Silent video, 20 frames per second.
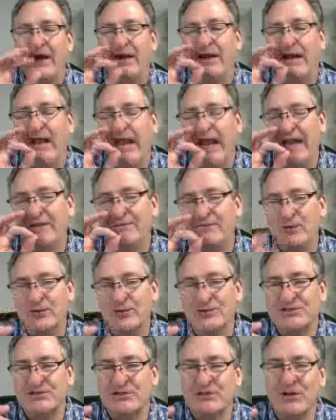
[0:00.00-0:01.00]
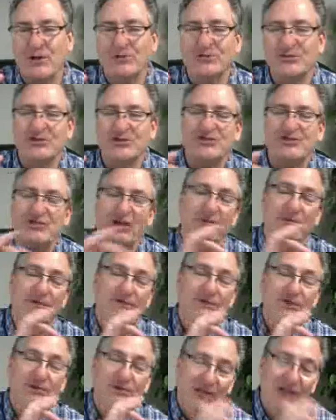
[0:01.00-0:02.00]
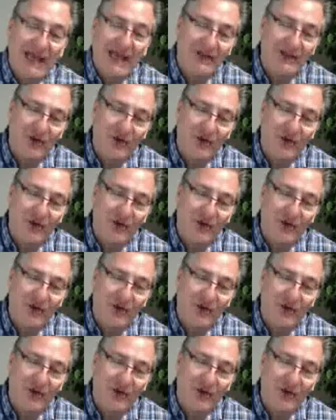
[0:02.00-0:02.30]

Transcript: And full disclosure, some of you like